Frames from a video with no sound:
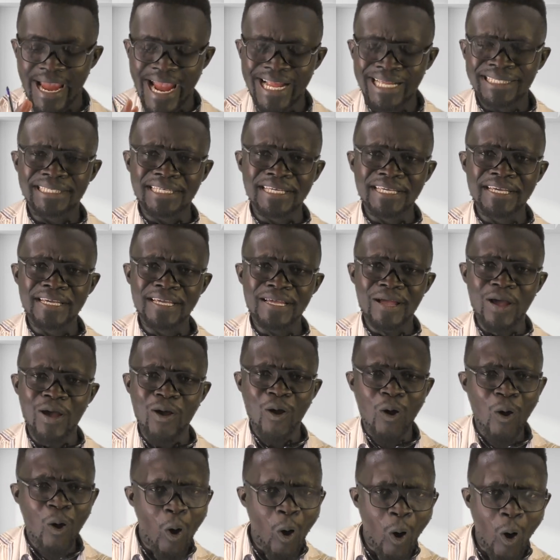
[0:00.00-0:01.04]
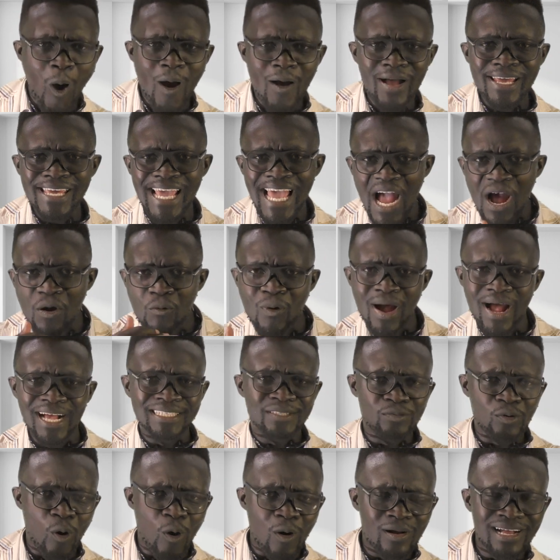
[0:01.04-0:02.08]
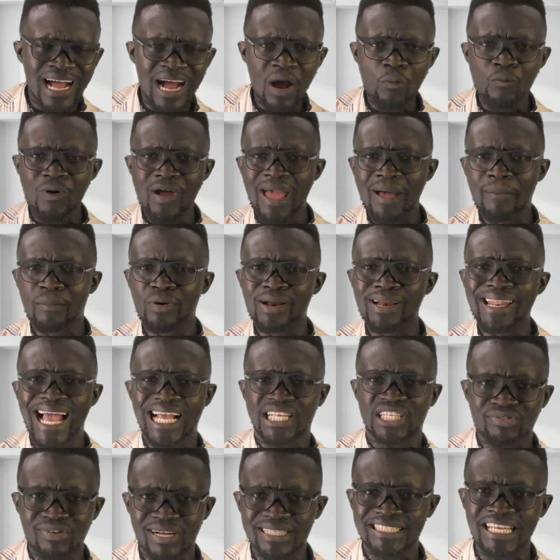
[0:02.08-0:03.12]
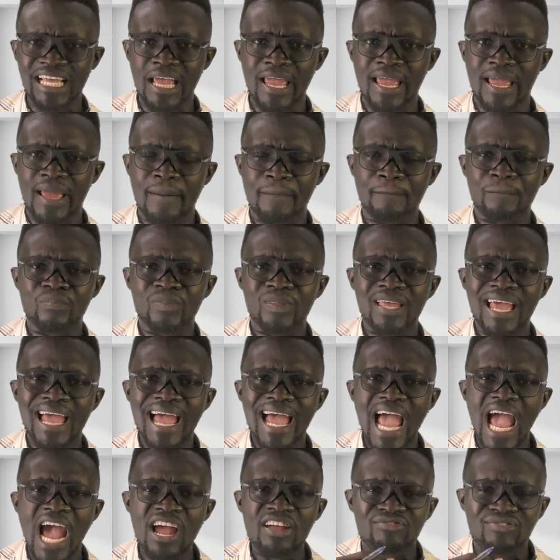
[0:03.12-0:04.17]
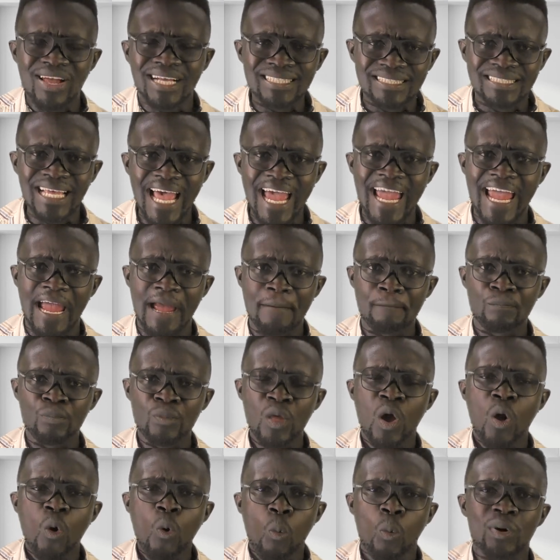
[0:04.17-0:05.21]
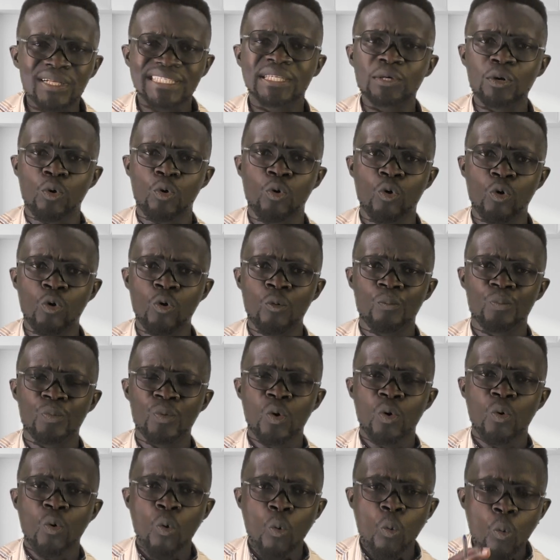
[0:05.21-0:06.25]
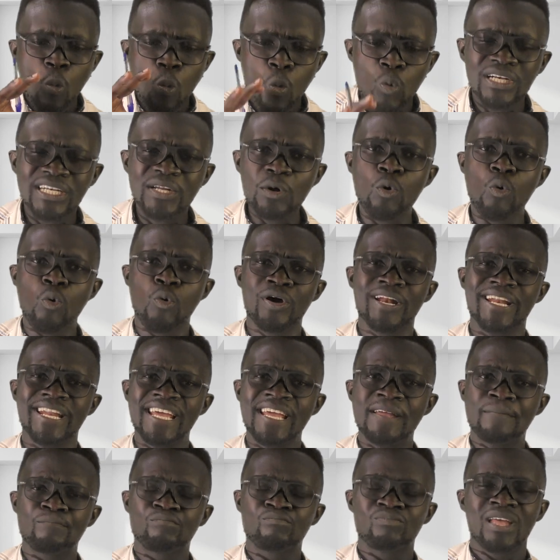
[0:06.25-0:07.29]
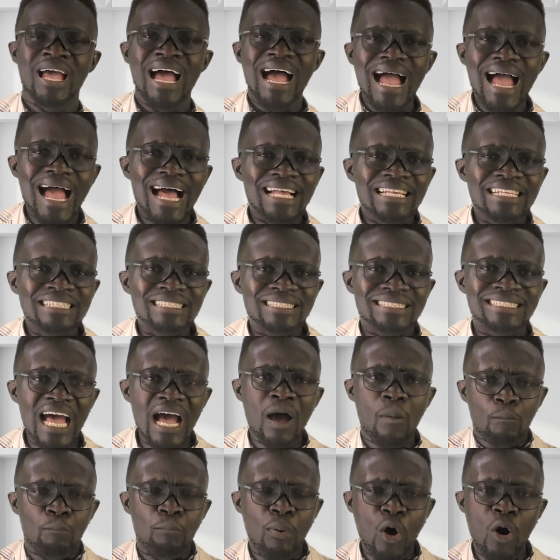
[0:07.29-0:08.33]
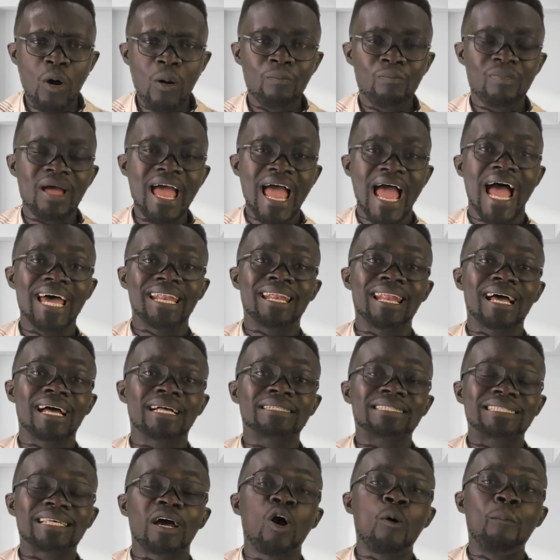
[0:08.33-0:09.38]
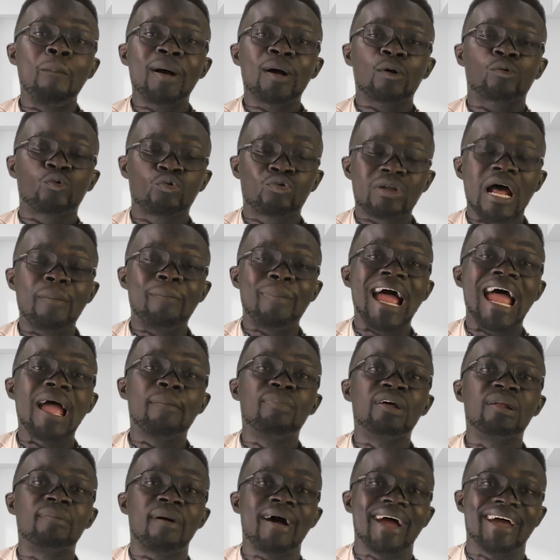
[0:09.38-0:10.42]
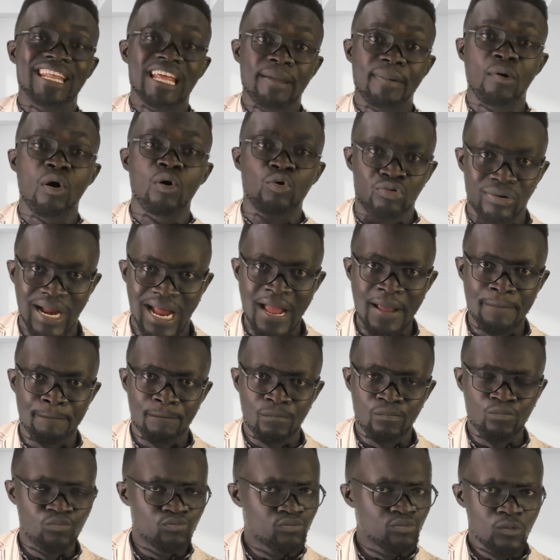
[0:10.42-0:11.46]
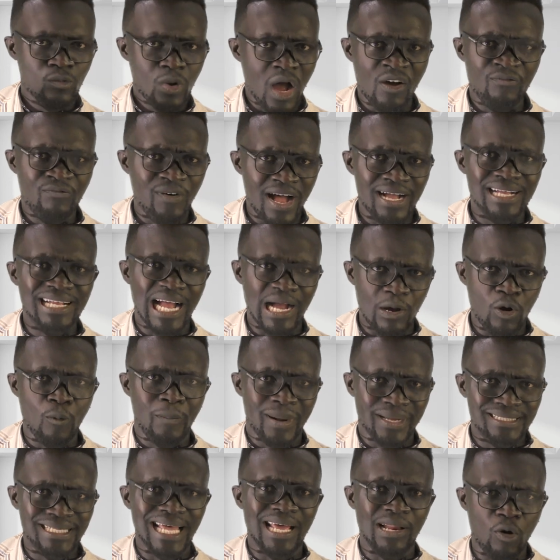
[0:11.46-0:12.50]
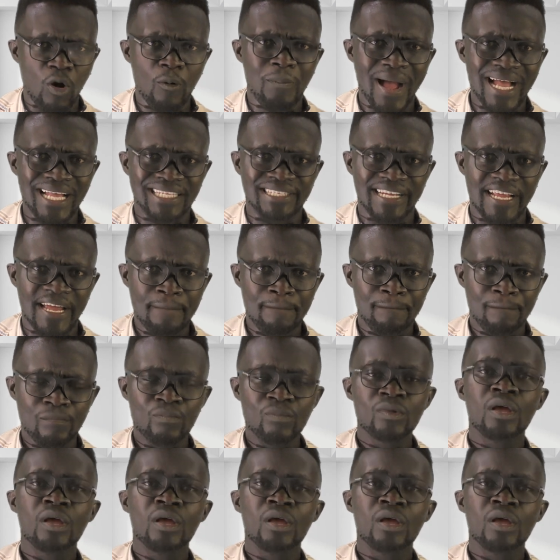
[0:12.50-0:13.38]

Eti or yeah, ways or come where money at your say, a cassette, what to whom would you winnie and sample and a sell back crab by Burma de Okura. I found can't pass on or patch.